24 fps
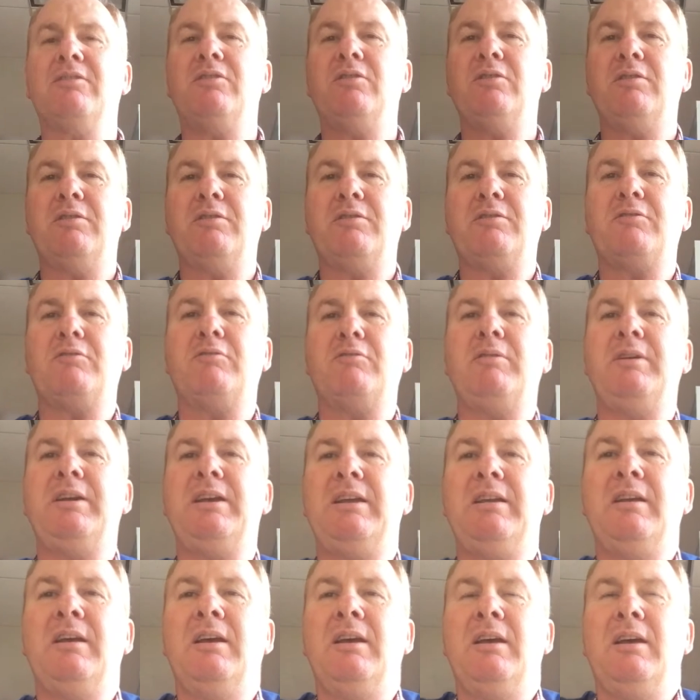to the
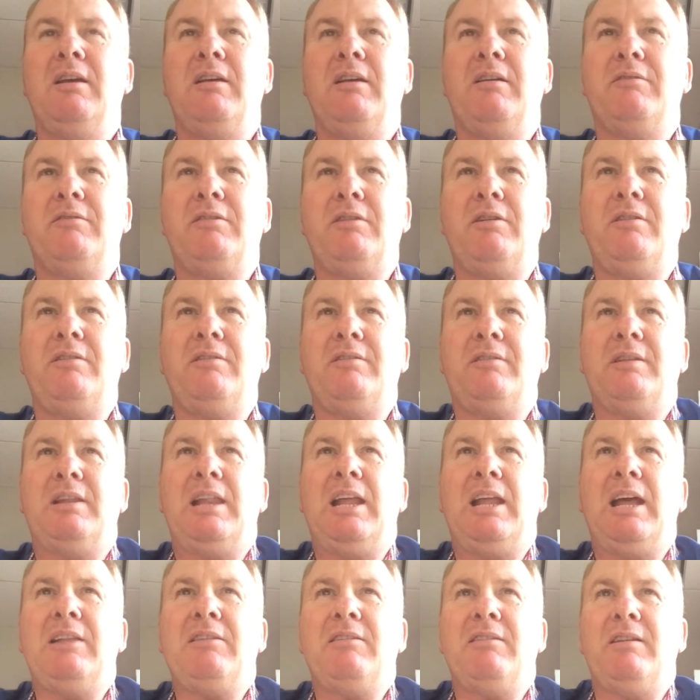screen, there's
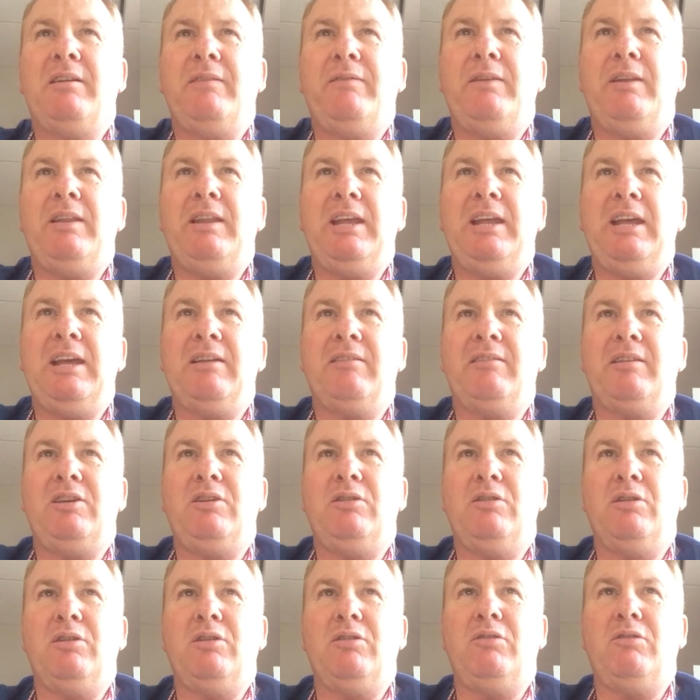lots of different things that
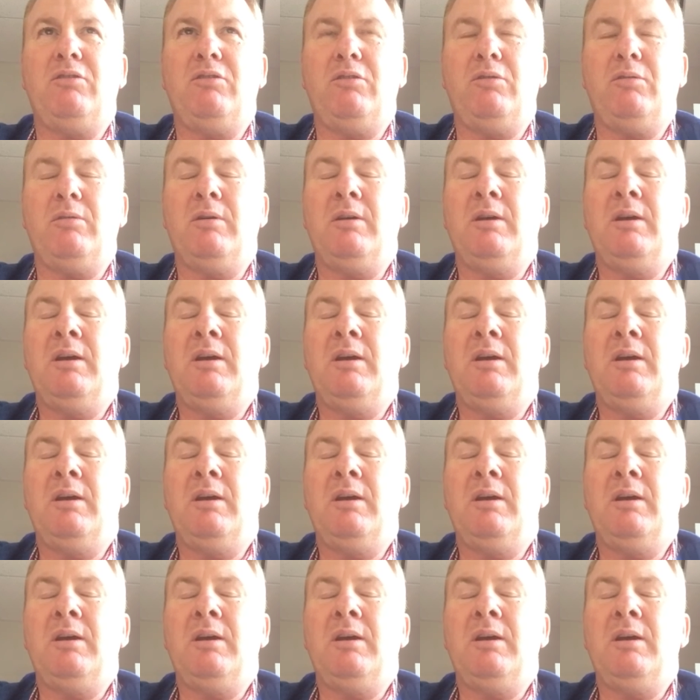you can do.